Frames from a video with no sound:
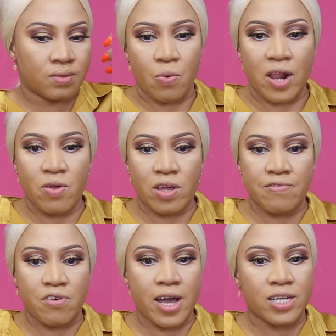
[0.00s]
We are
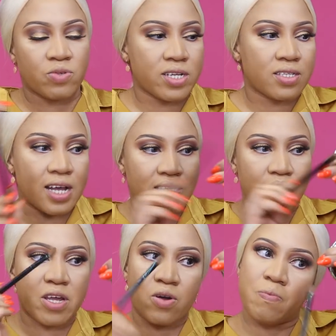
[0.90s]
looking for hairdressers,
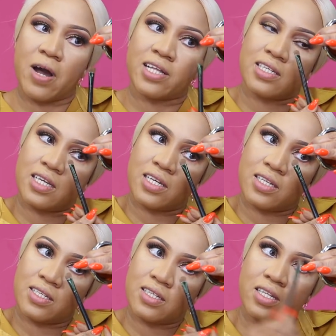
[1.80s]
makeup
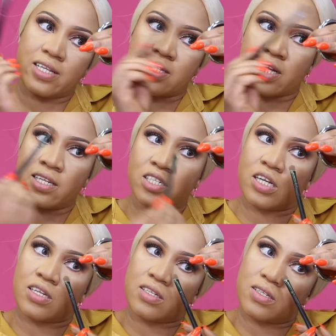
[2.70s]
artists, nail
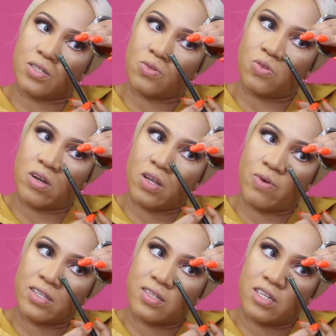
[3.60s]
technicians to join
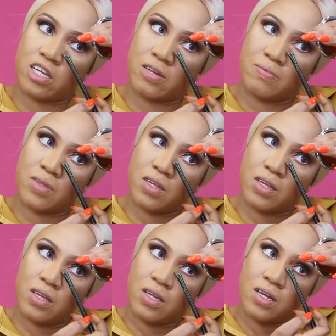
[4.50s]
our team.
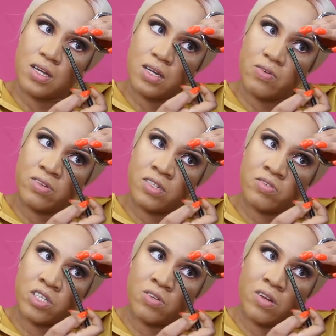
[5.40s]

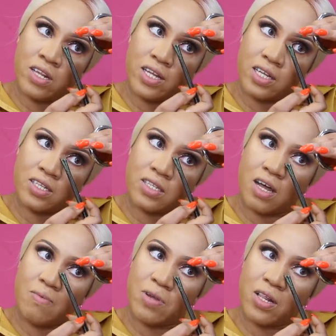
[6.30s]
Registration link is
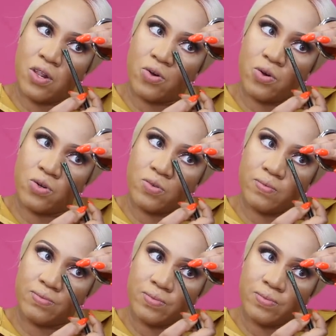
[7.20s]
down below.